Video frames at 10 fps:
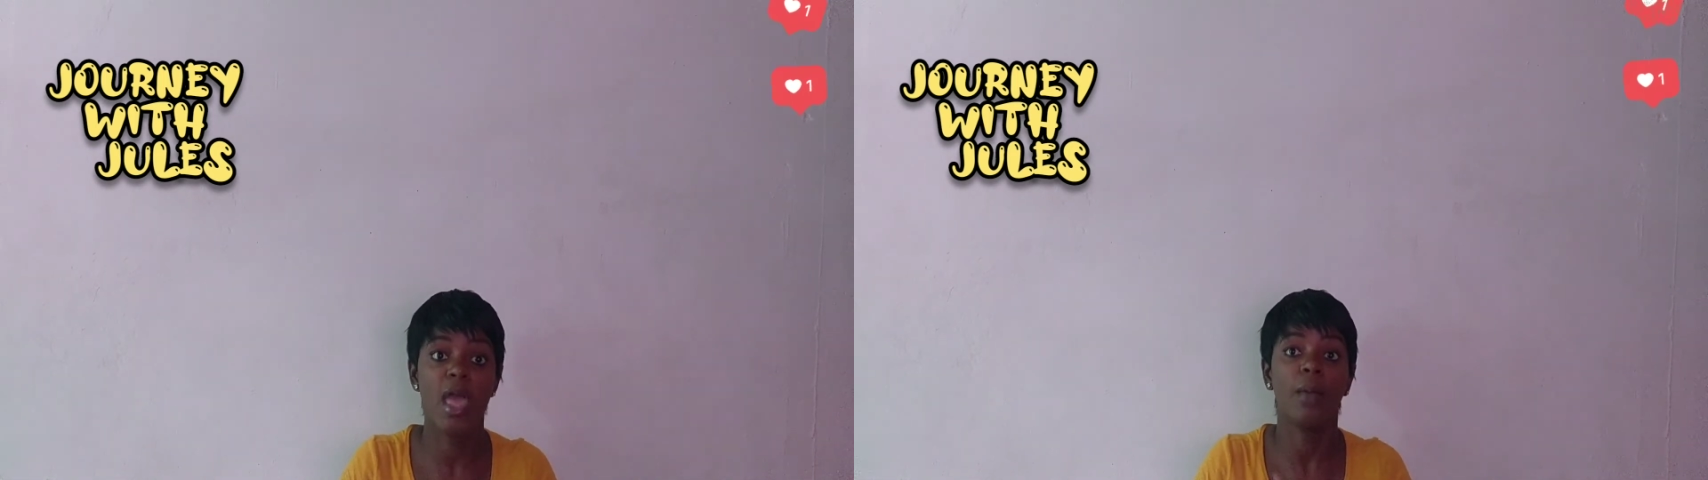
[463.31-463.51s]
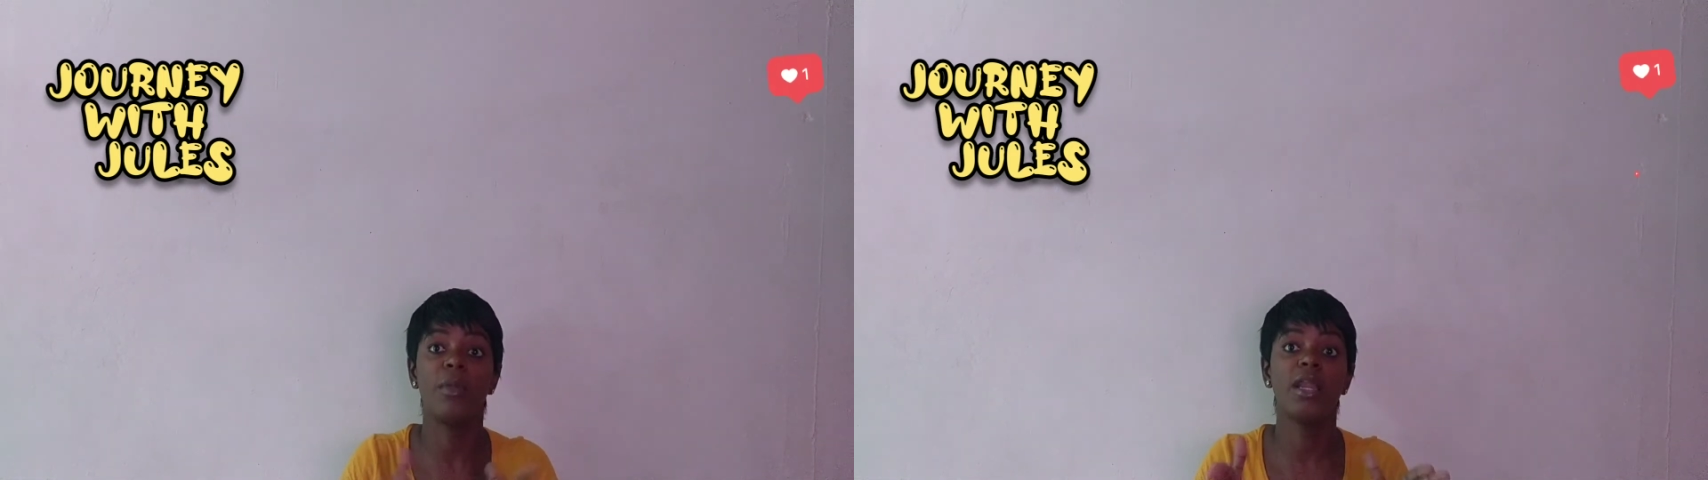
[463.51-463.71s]

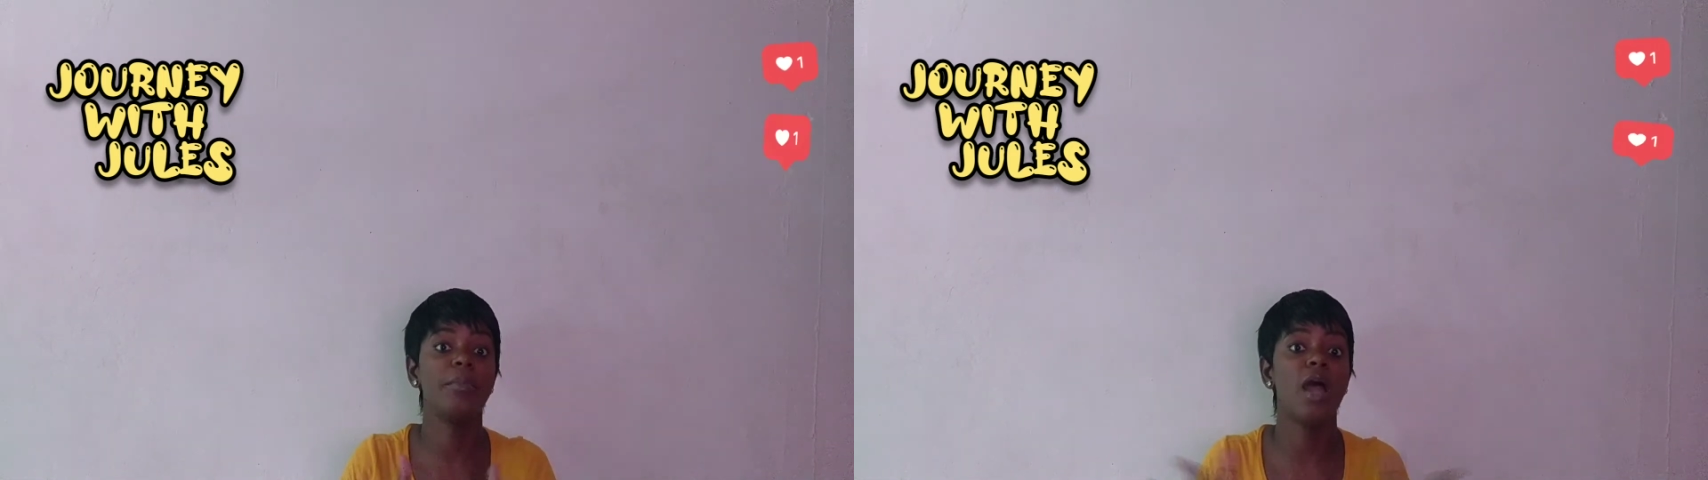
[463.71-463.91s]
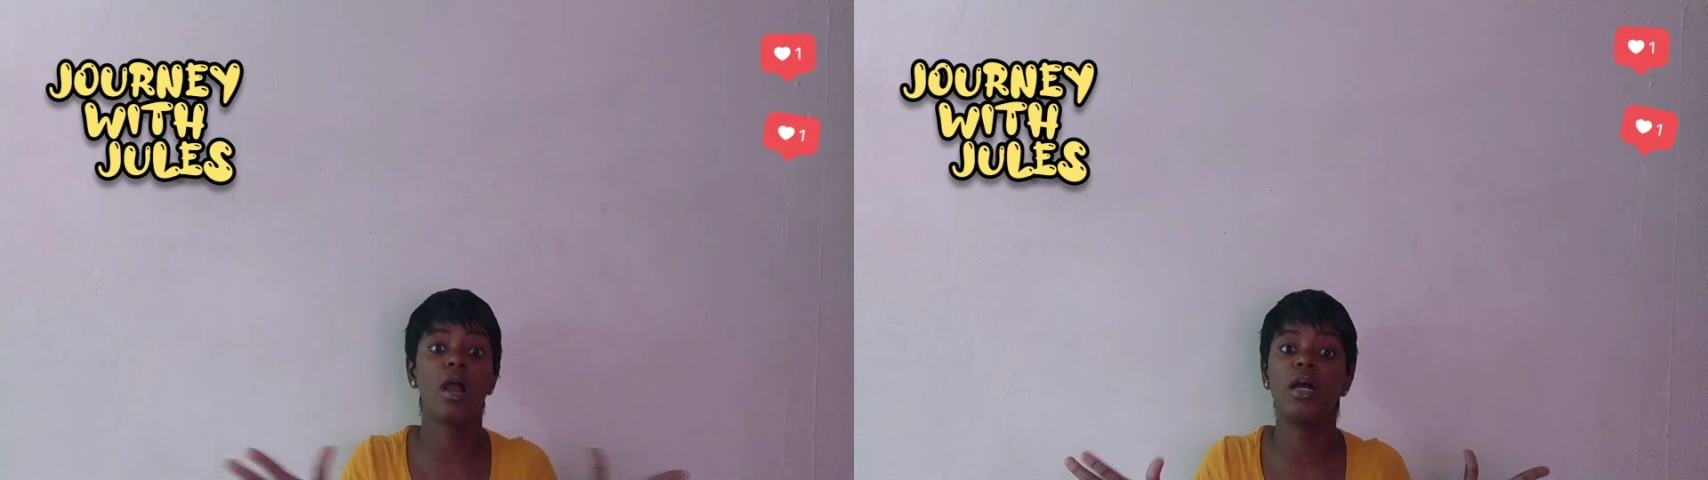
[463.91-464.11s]
But I'm
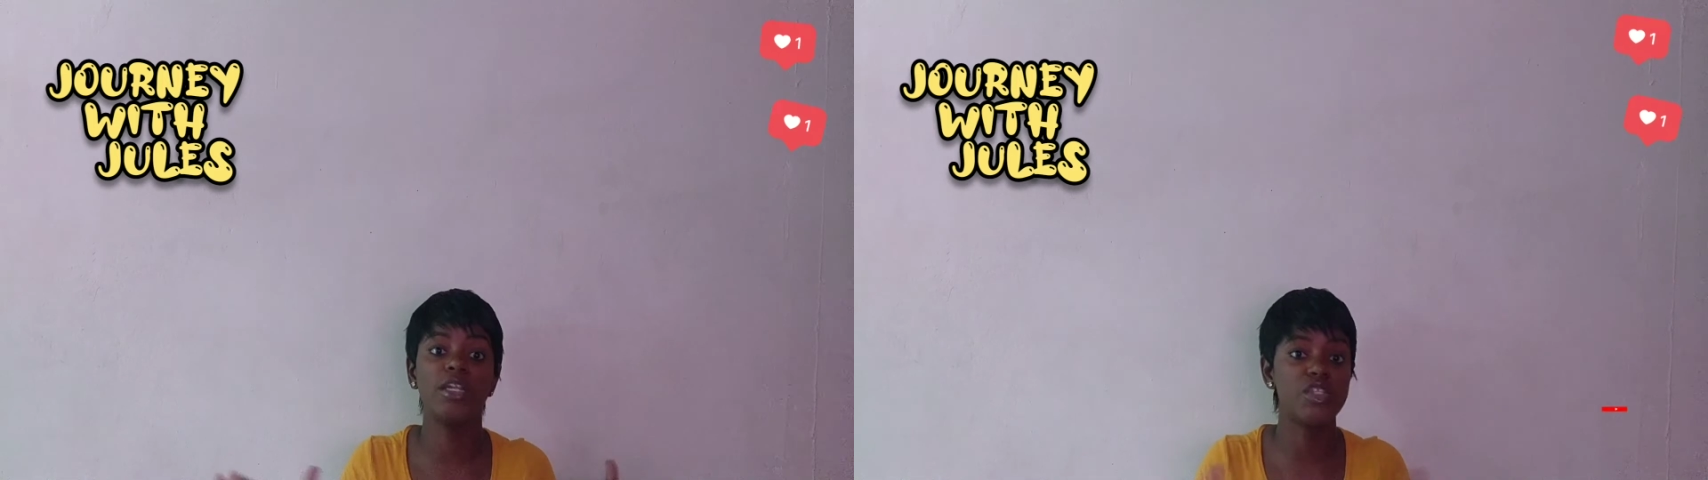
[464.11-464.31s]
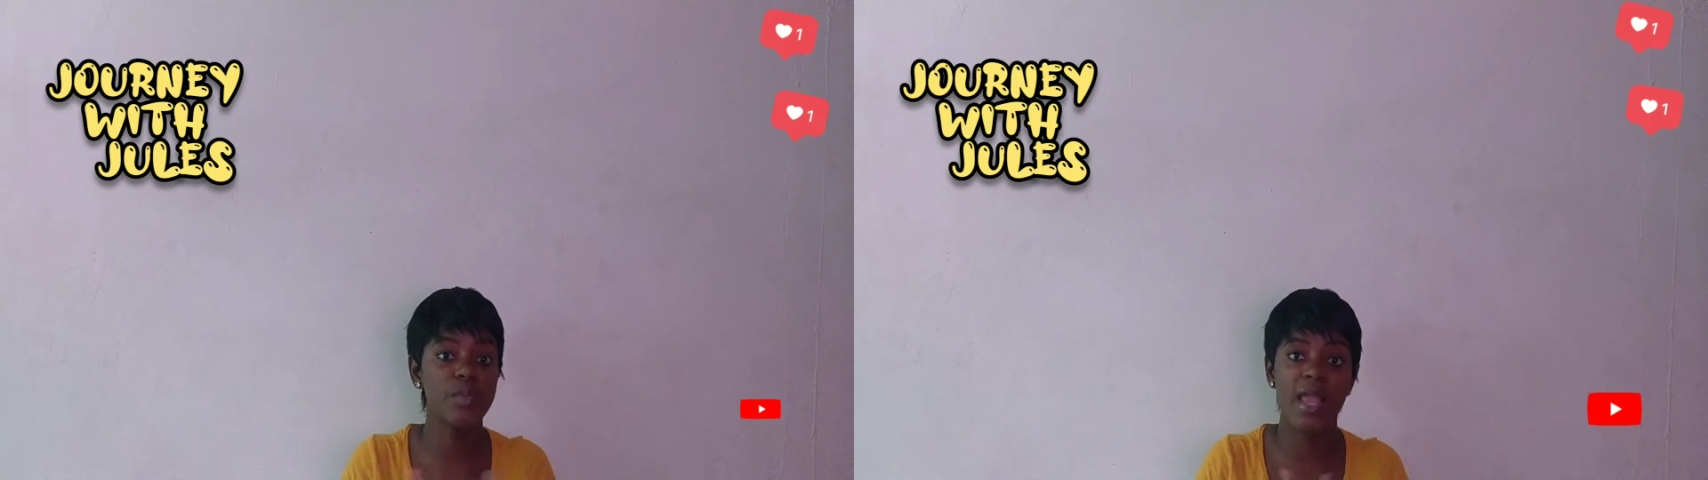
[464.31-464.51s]
not
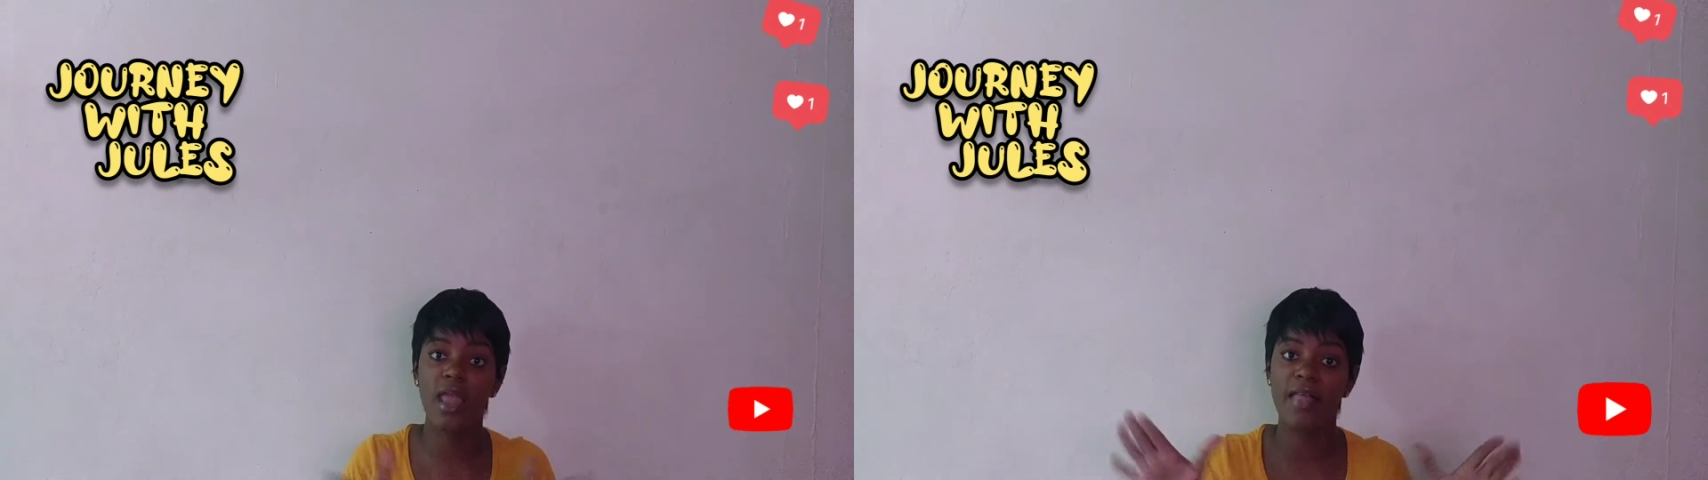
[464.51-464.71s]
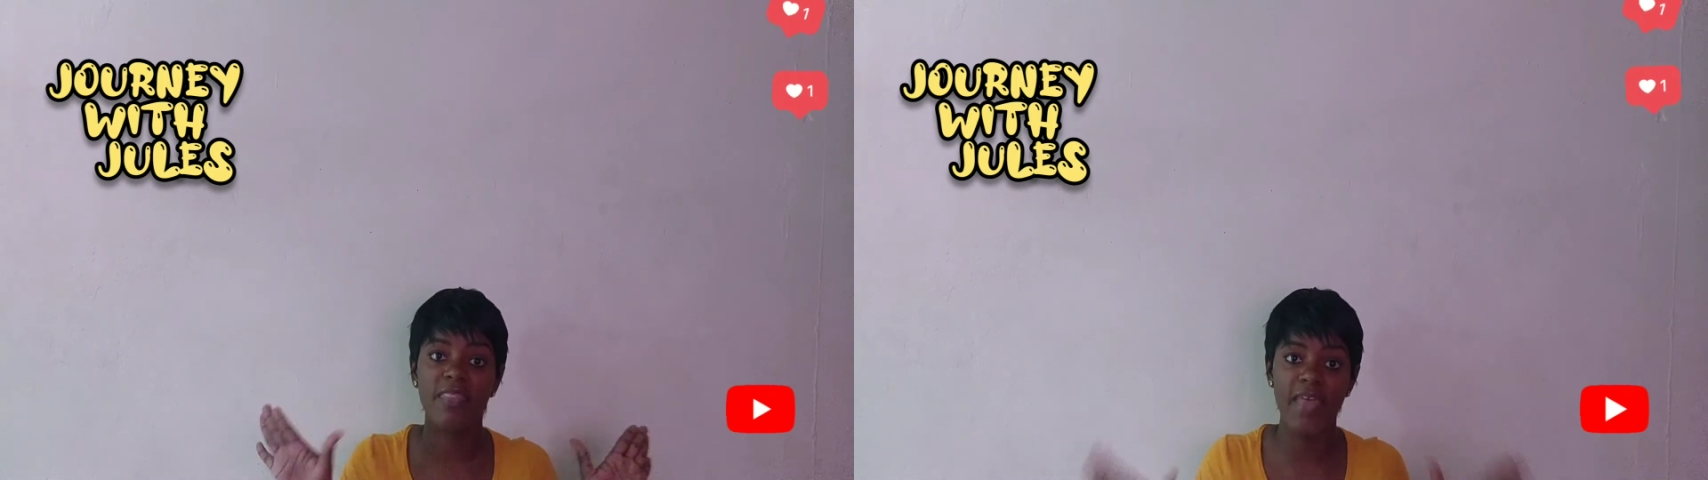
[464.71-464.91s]
gonna dwell
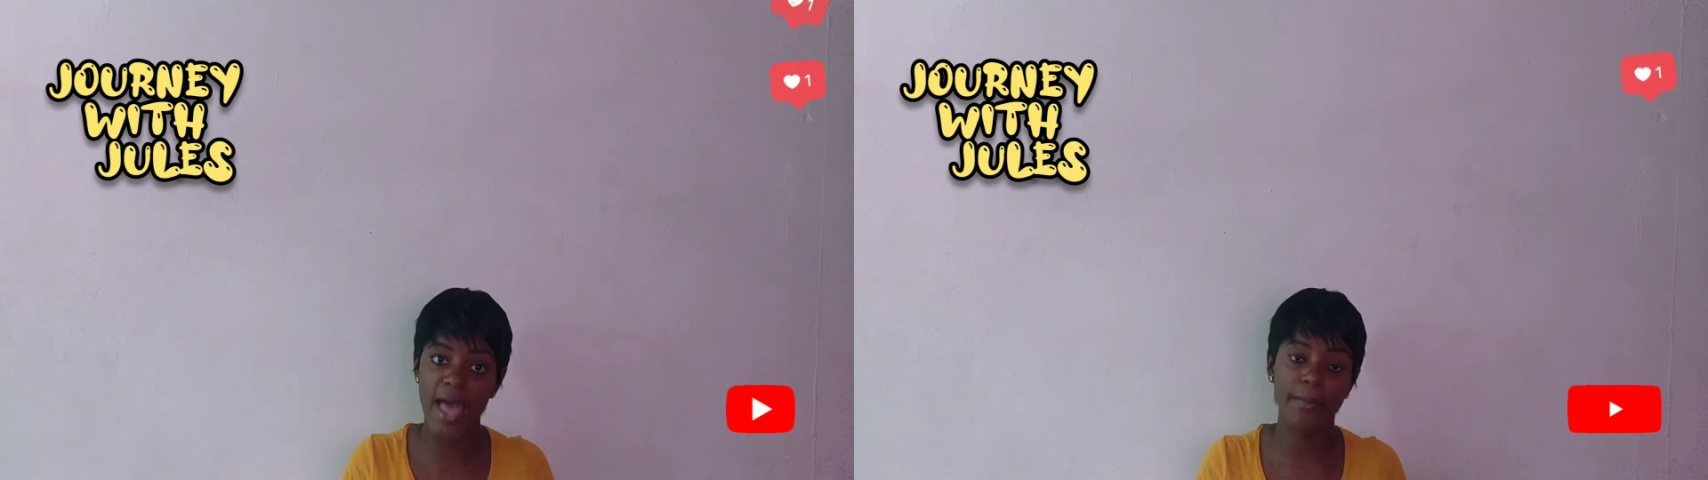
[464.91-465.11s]
on that,